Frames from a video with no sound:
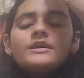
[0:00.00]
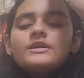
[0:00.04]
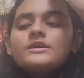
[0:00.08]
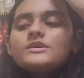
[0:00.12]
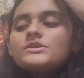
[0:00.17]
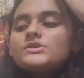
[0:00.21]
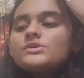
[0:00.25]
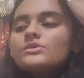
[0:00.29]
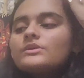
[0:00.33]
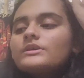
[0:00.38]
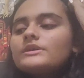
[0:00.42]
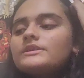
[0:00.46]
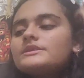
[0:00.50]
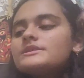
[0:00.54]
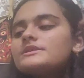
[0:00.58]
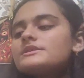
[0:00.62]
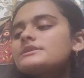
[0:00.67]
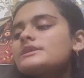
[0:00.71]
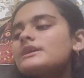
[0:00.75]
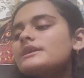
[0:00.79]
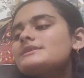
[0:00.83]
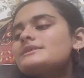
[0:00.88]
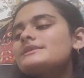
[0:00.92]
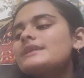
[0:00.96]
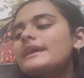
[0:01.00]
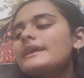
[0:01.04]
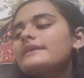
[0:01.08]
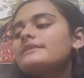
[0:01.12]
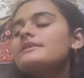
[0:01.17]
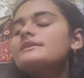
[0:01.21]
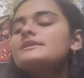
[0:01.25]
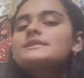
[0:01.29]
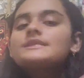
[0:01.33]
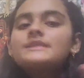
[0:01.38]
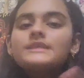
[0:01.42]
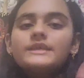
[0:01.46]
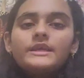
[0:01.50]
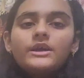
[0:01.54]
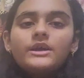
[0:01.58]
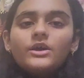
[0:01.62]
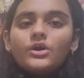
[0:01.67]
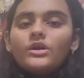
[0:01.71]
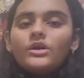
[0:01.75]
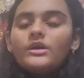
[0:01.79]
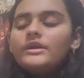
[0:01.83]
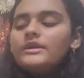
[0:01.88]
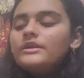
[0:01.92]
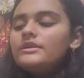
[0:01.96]
So it's just like the C
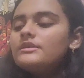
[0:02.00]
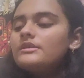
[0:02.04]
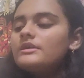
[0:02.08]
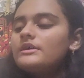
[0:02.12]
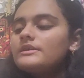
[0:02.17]
chord.